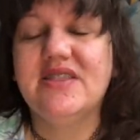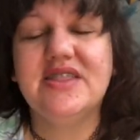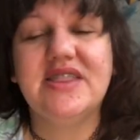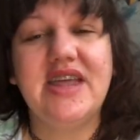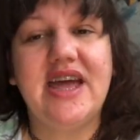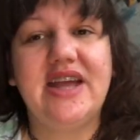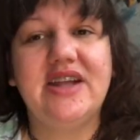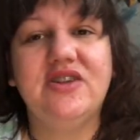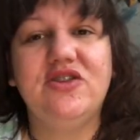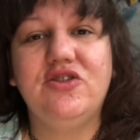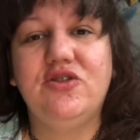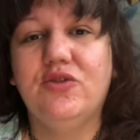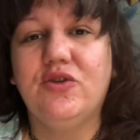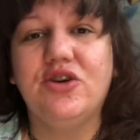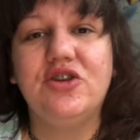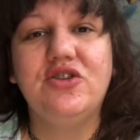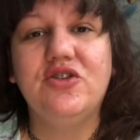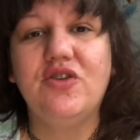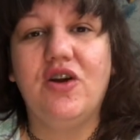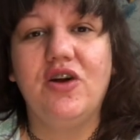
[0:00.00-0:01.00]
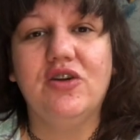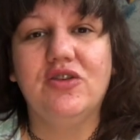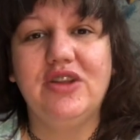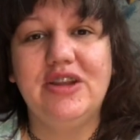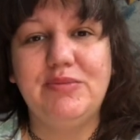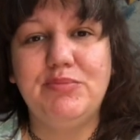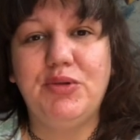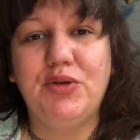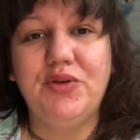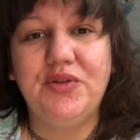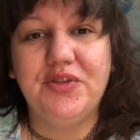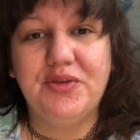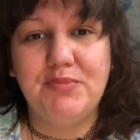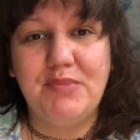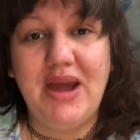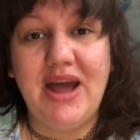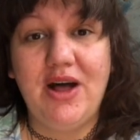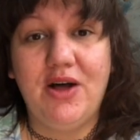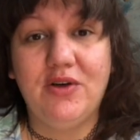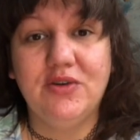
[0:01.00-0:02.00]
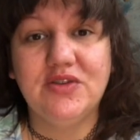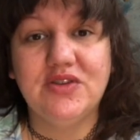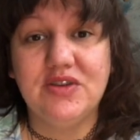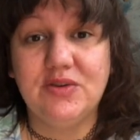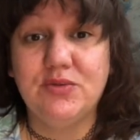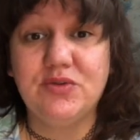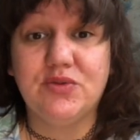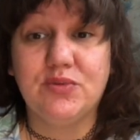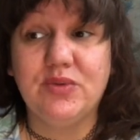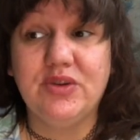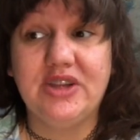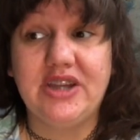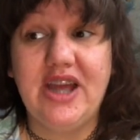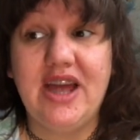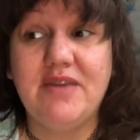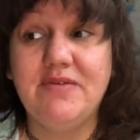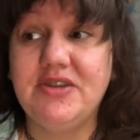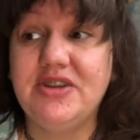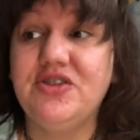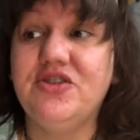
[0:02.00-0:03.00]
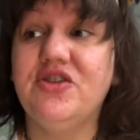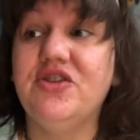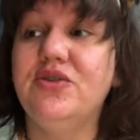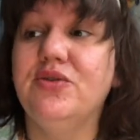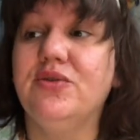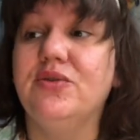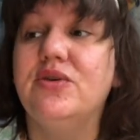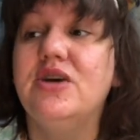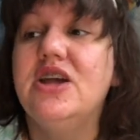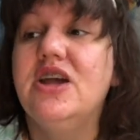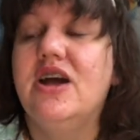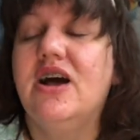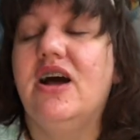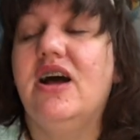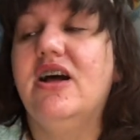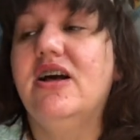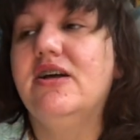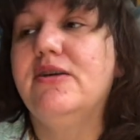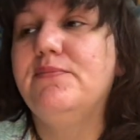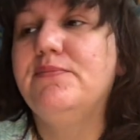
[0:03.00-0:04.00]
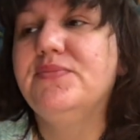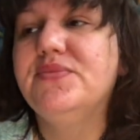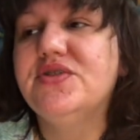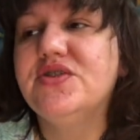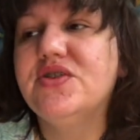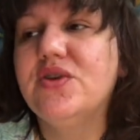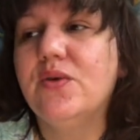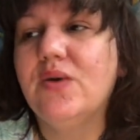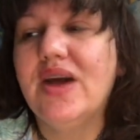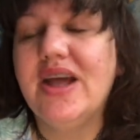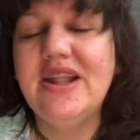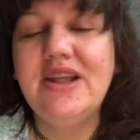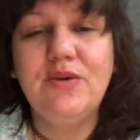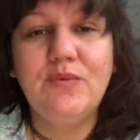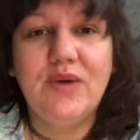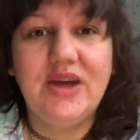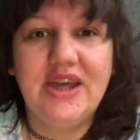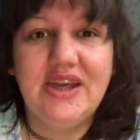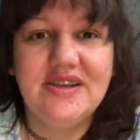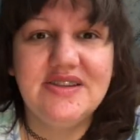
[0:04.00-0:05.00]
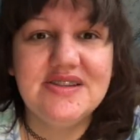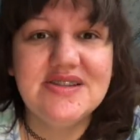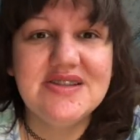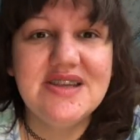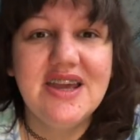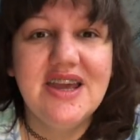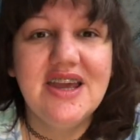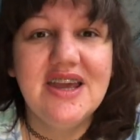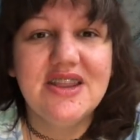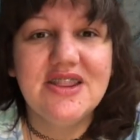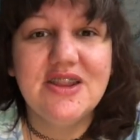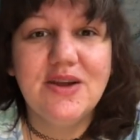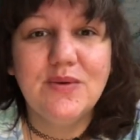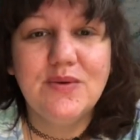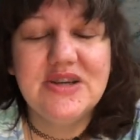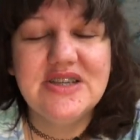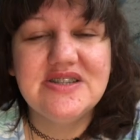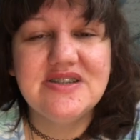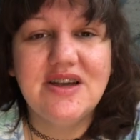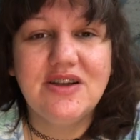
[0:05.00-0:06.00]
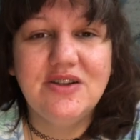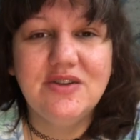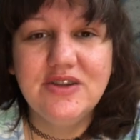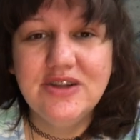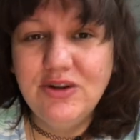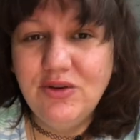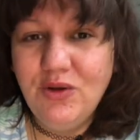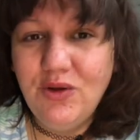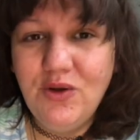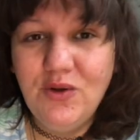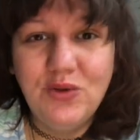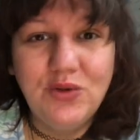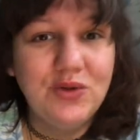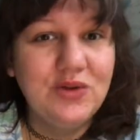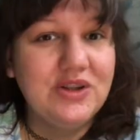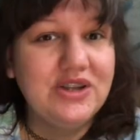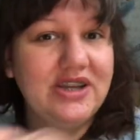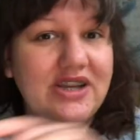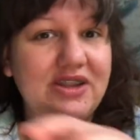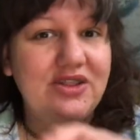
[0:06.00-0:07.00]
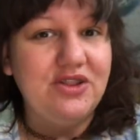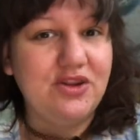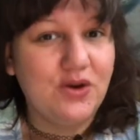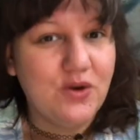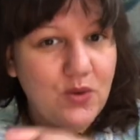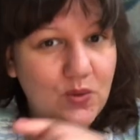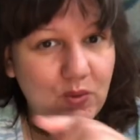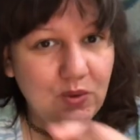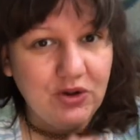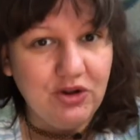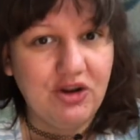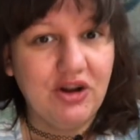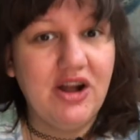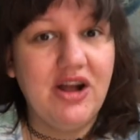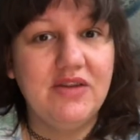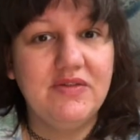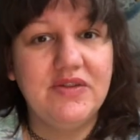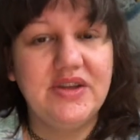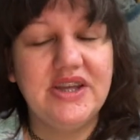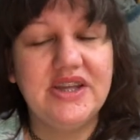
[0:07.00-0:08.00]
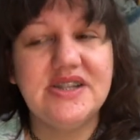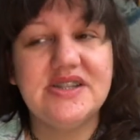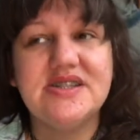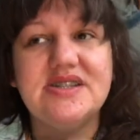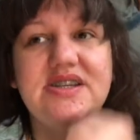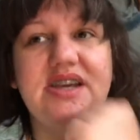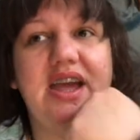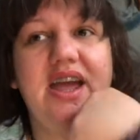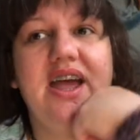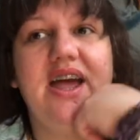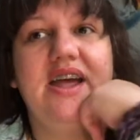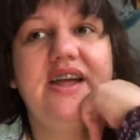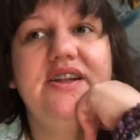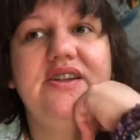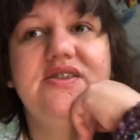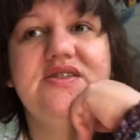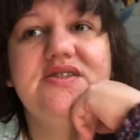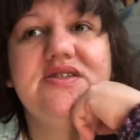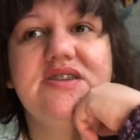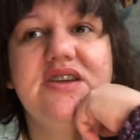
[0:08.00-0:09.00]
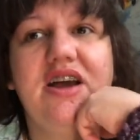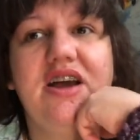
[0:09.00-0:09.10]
that you couldn't hardly pull them out. It was really heavy too. So anyways, there was a little hole in the corner of it. And